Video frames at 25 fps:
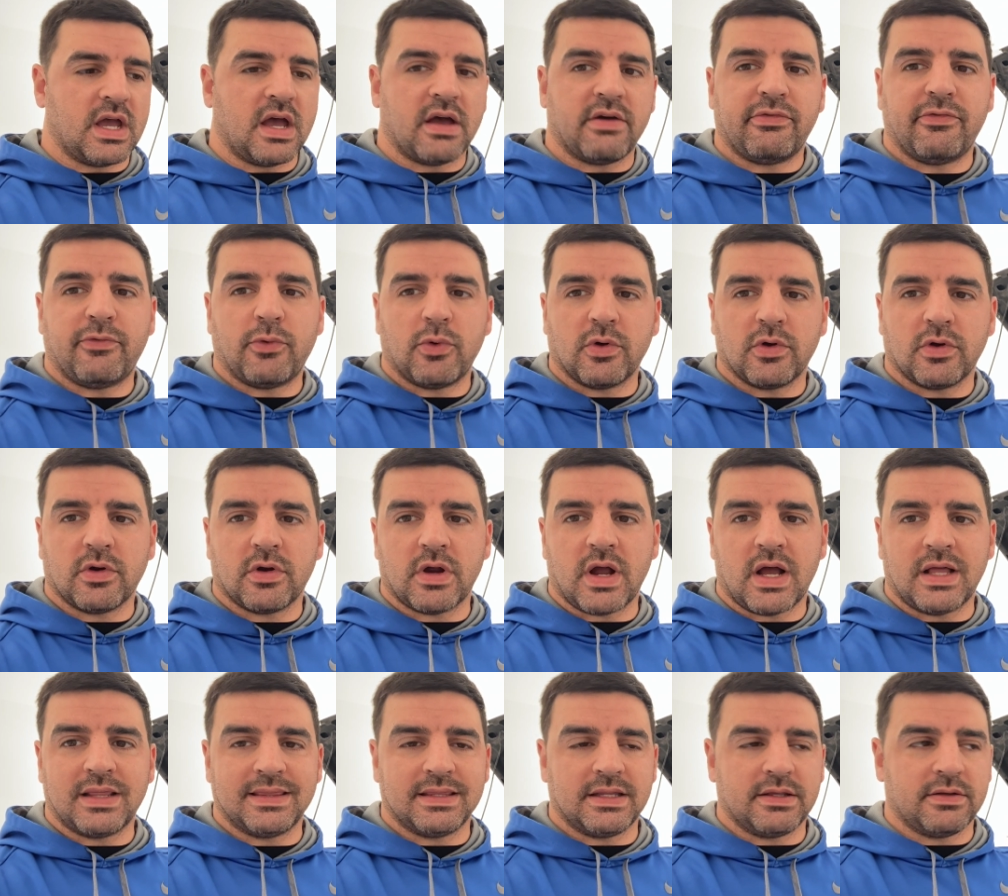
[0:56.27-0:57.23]

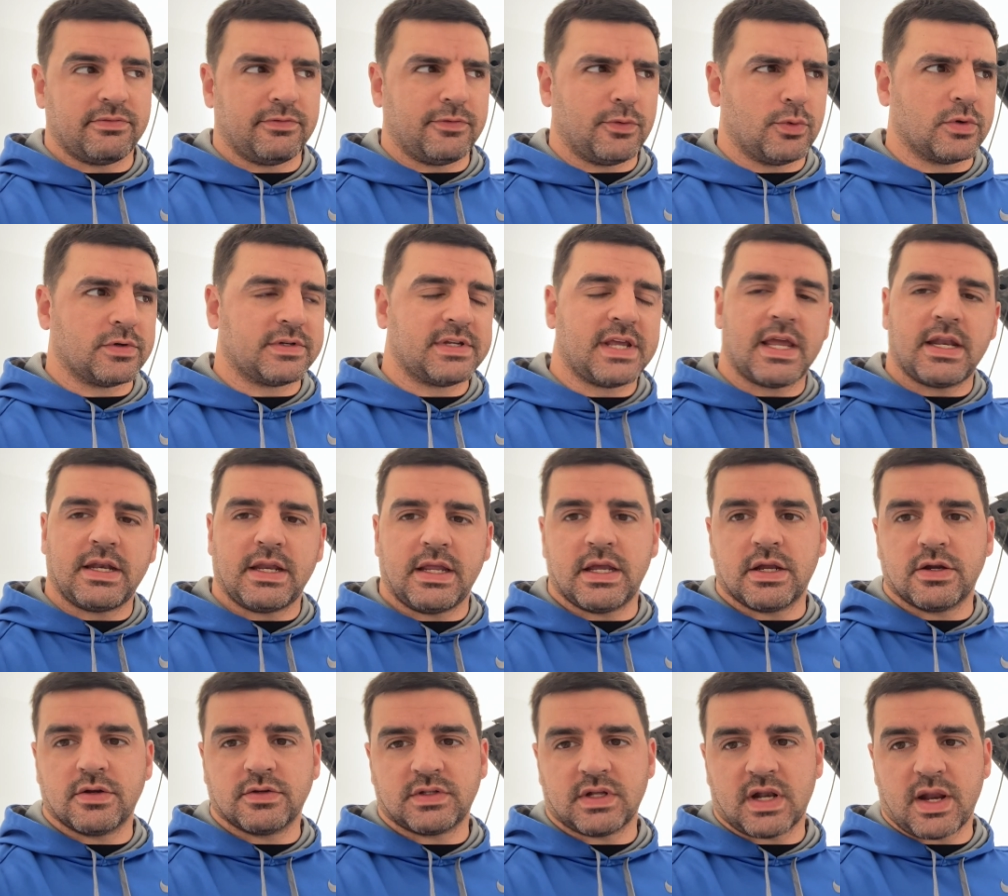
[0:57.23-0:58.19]
410
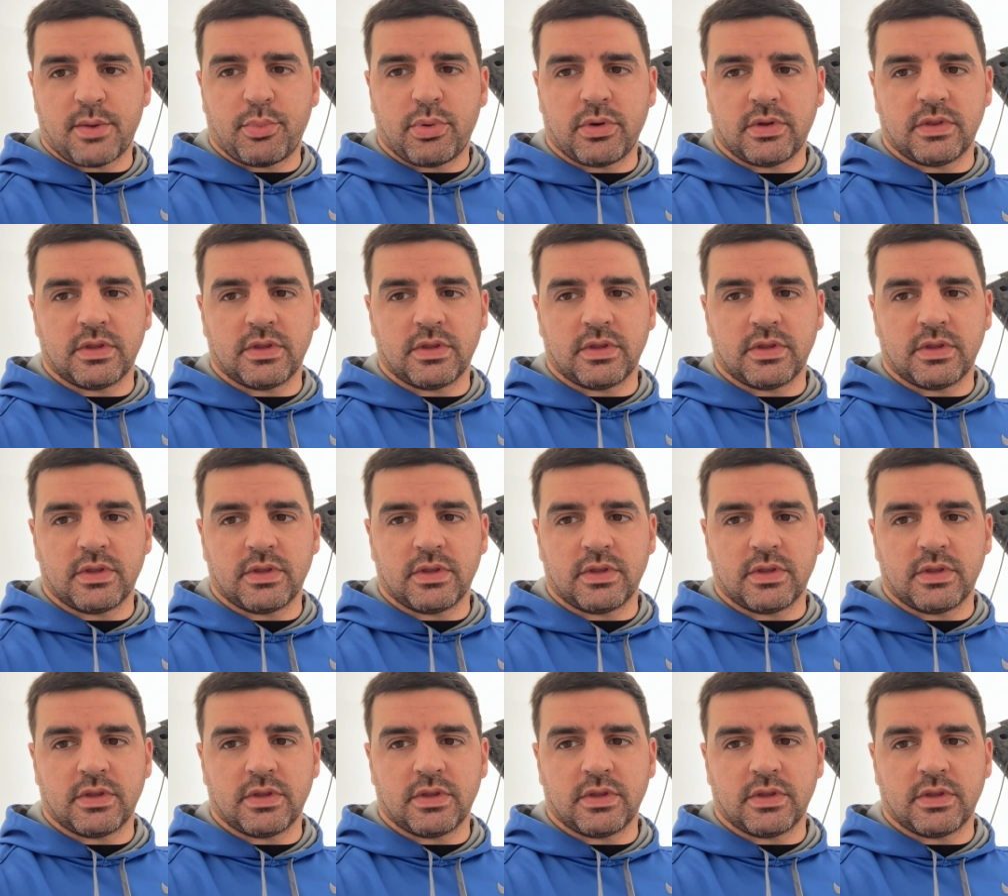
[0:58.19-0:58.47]
gears that I put in the